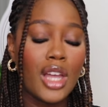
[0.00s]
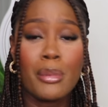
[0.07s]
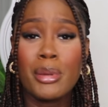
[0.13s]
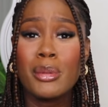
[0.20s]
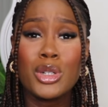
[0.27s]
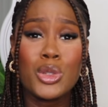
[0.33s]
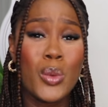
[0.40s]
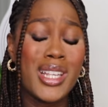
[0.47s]
I
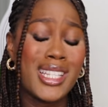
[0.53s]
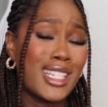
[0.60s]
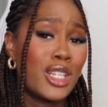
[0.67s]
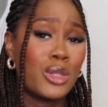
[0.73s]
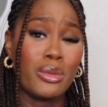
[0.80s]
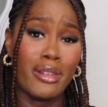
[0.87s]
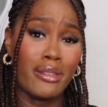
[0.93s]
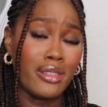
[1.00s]
pretty much wear
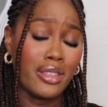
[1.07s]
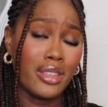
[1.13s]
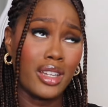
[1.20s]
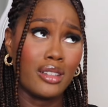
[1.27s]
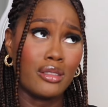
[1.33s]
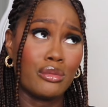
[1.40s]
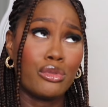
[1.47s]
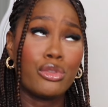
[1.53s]
sneakers with
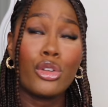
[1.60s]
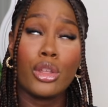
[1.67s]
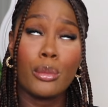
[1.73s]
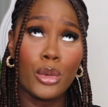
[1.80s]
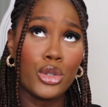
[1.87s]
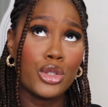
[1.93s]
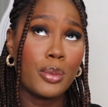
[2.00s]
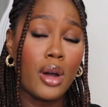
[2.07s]
everything for the
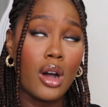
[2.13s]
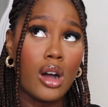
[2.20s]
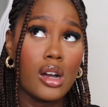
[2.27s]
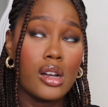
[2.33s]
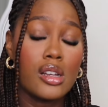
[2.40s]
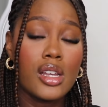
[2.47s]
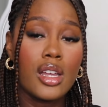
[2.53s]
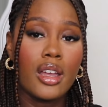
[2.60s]
most
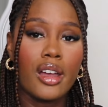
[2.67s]
part.